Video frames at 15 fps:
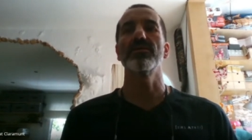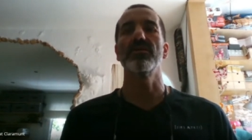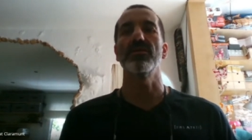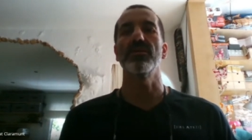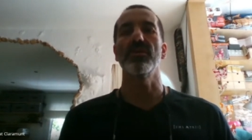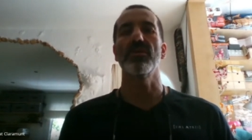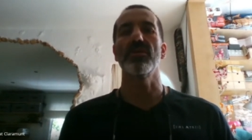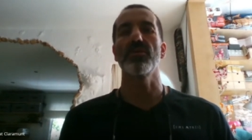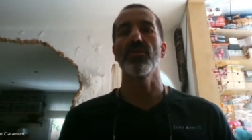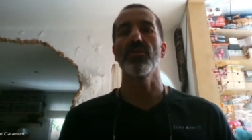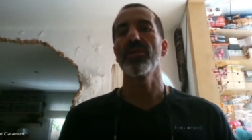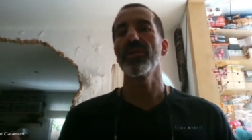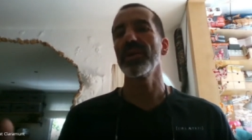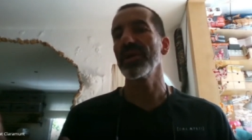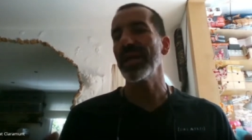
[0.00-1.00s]
to
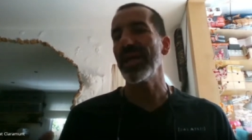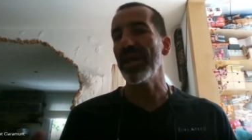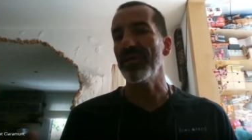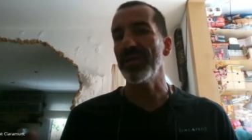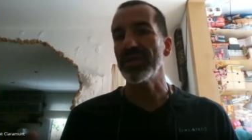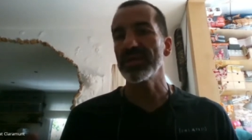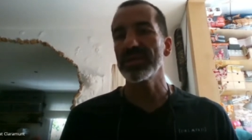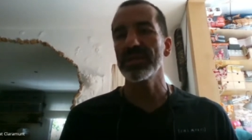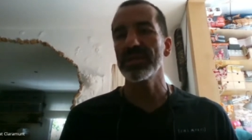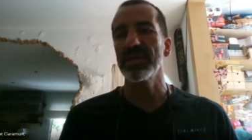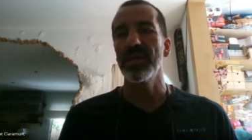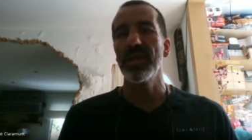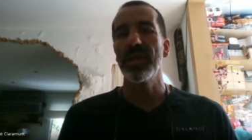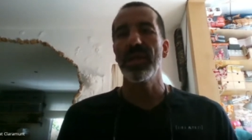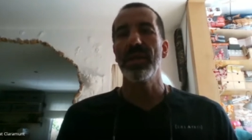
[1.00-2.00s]
rural areas,
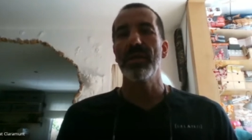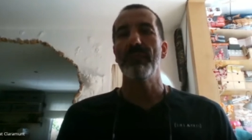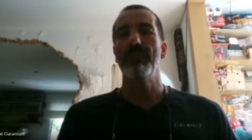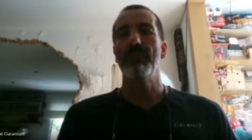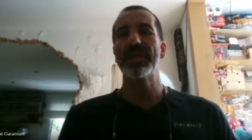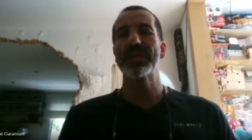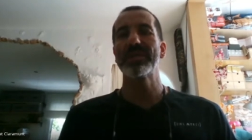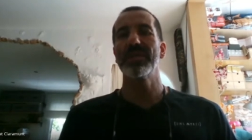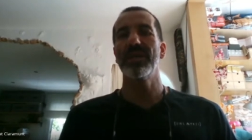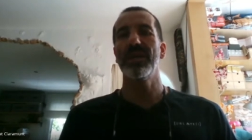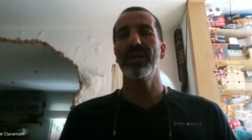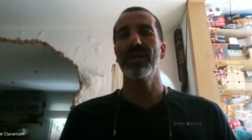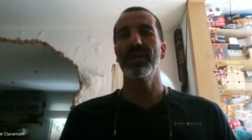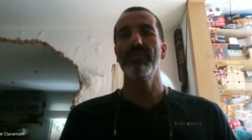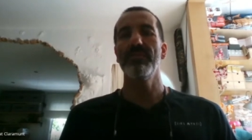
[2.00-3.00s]
but,
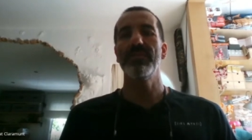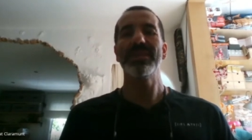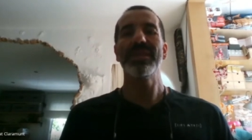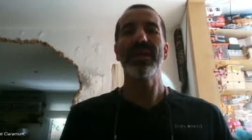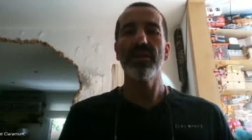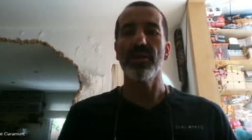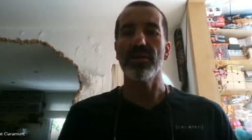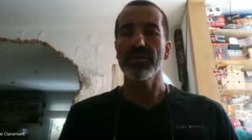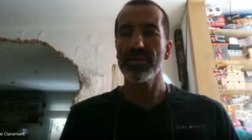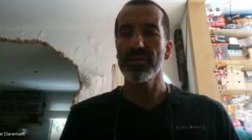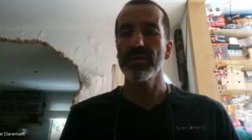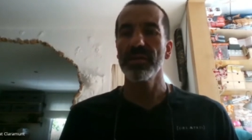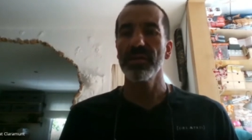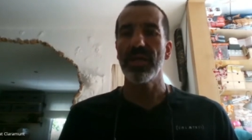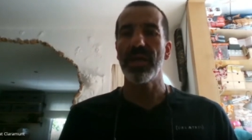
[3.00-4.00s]
uh, but they are
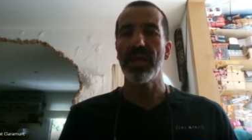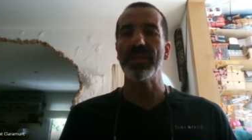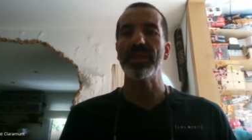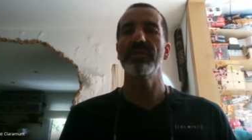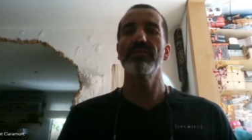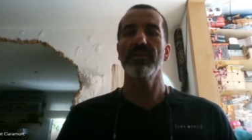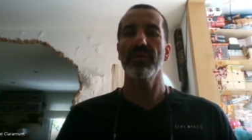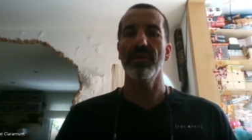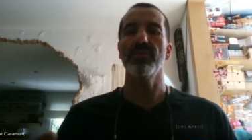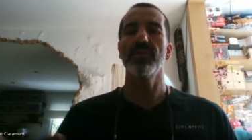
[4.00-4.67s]
not. I mean, of